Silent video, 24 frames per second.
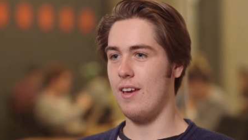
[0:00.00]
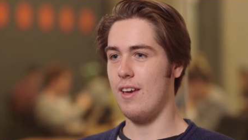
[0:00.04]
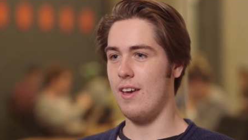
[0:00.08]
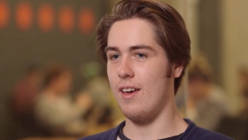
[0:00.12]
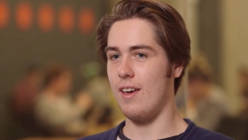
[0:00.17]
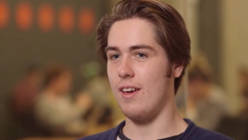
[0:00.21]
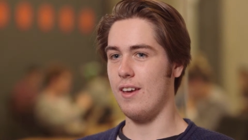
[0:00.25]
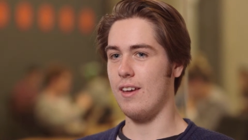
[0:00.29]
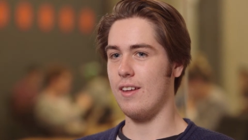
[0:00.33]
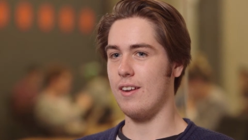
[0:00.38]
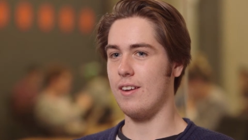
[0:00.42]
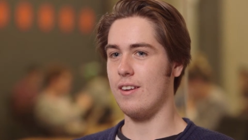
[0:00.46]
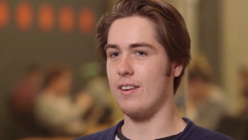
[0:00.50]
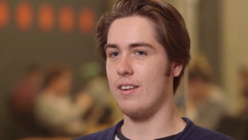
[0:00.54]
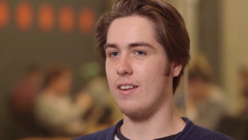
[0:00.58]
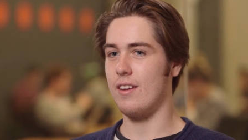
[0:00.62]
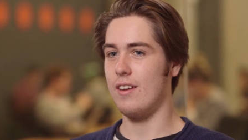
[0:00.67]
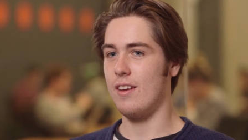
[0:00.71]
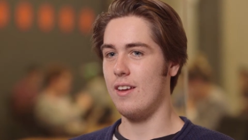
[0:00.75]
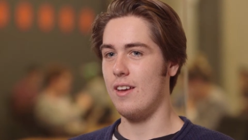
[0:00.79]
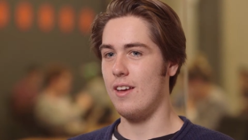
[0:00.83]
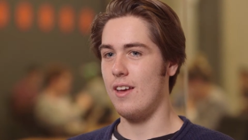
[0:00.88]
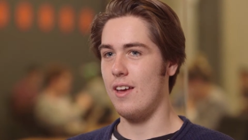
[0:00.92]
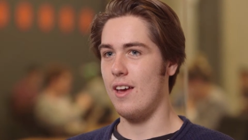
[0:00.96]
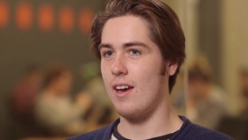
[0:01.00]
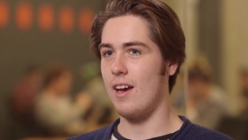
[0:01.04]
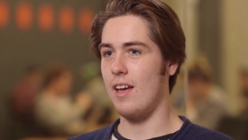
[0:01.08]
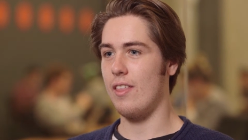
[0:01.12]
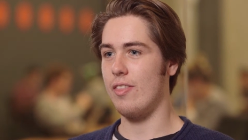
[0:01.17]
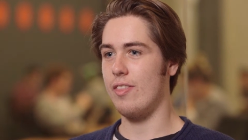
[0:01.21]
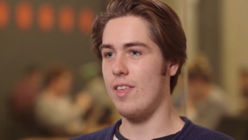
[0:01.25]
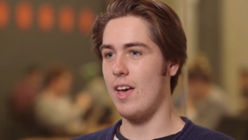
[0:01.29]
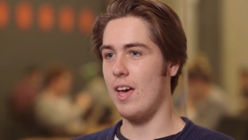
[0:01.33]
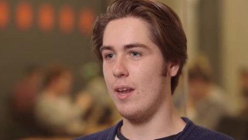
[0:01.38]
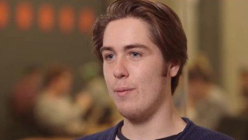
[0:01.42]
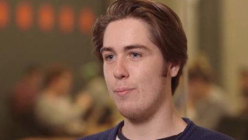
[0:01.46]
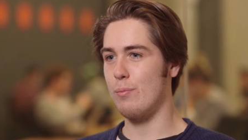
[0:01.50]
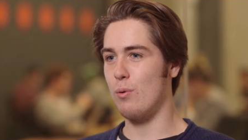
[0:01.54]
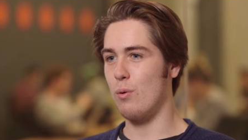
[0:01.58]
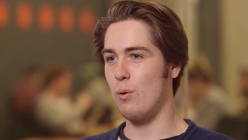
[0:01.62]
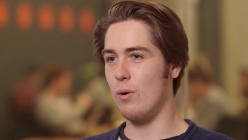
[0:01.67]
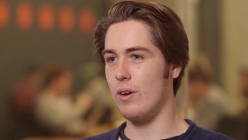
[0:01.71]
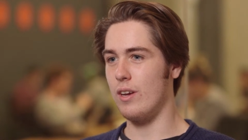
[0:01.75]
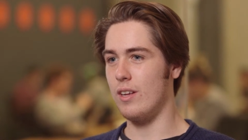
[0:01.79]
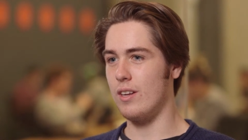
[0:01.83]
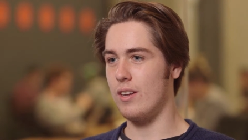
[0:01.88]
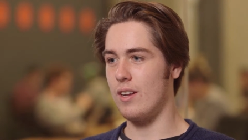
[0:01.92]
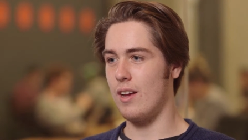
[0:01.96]
and at that
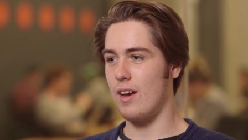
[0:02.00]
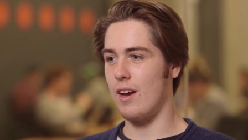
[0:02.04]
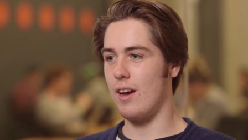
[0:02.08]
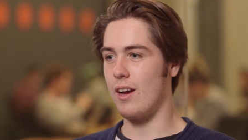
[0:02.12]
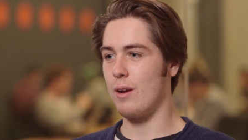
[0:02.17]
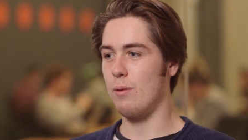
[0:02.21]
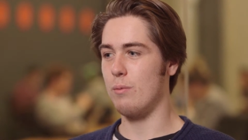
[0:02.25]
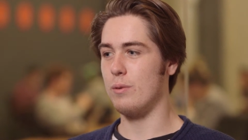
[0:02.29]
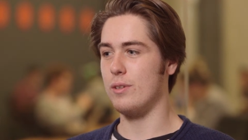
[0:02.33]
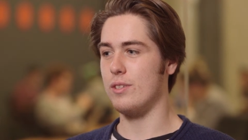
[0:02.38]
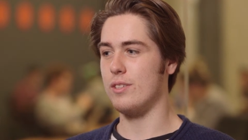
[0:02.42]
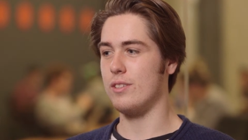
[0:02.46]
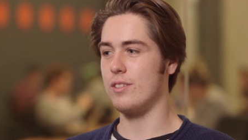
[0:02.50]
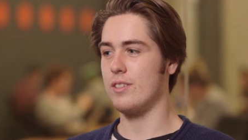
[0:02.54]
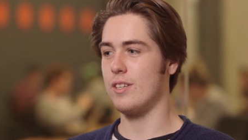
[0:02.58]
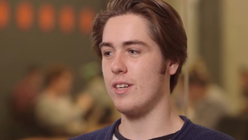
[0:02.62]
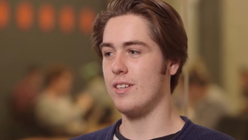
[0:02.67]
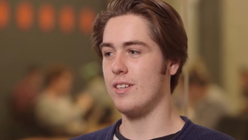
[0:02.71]
point, I was